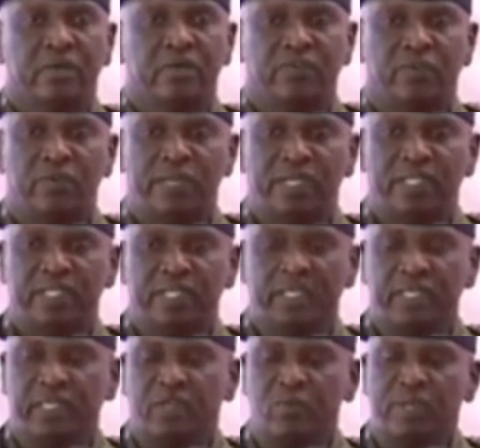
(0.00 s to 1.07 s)
formerly
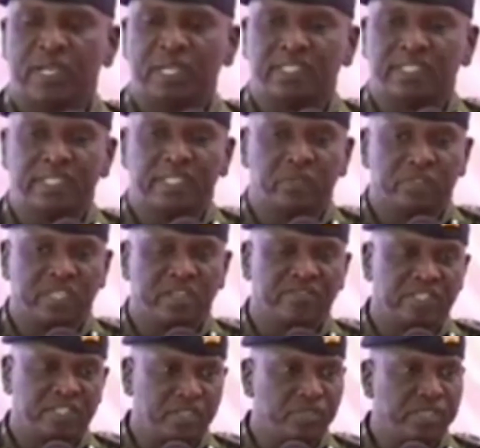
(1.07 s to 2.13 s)
the Commandant General
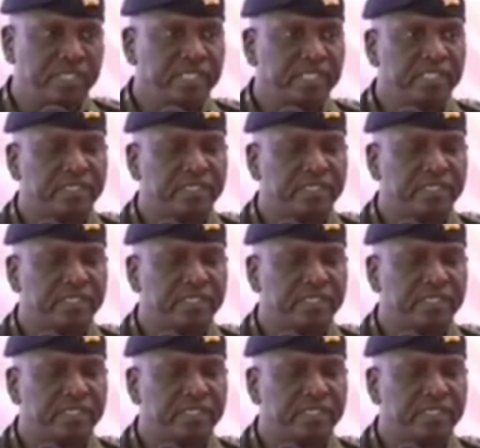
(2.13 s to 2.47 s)
Service Unit,